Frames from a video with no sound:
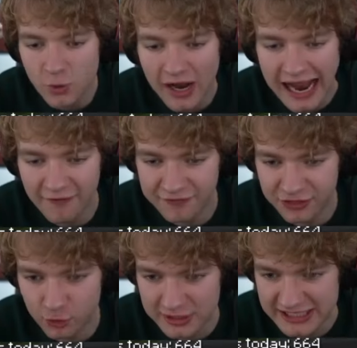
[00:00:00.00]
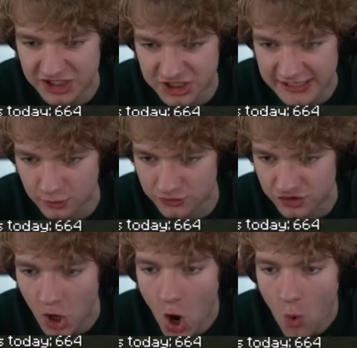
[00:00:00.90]
I have 3 shields?
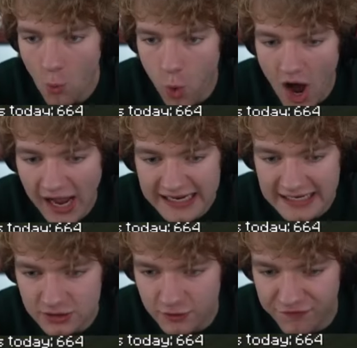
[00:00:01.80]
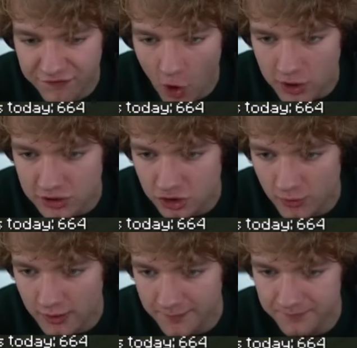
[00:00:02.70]
Why the fuck do...
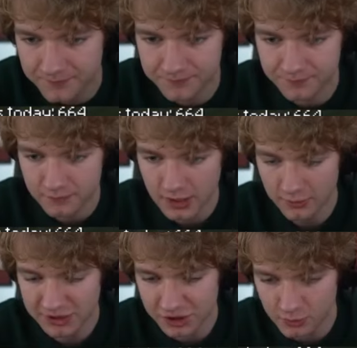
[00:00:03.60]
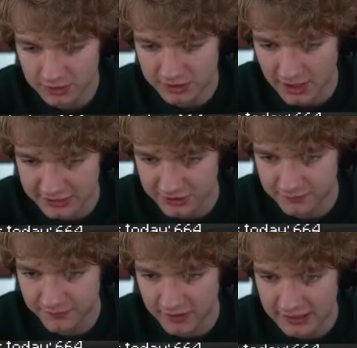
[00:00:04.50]
I wish someone could, like, just
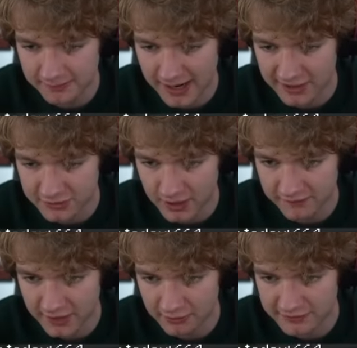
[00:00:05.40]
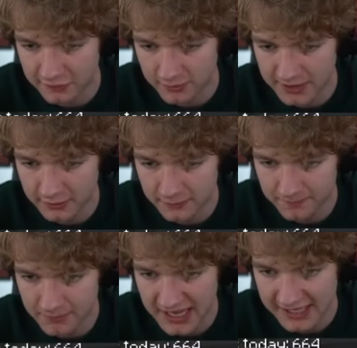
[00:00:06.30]
fucking manage my inventory for me.
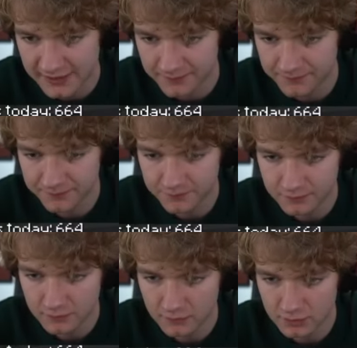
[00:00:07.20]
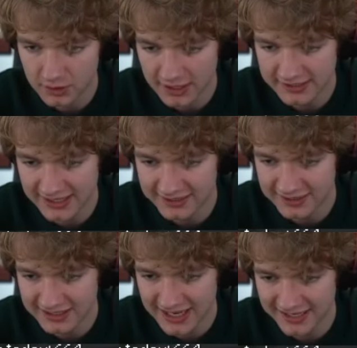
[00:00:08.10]
But hey, at the end of
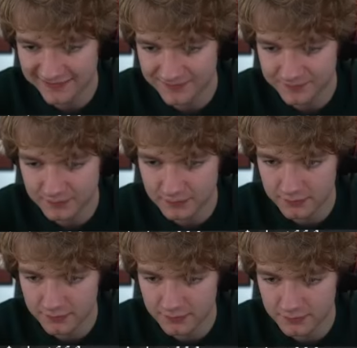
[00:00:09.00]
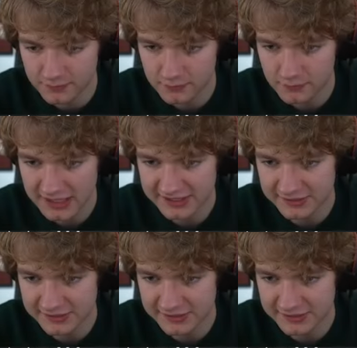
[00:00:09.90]
the day, it's...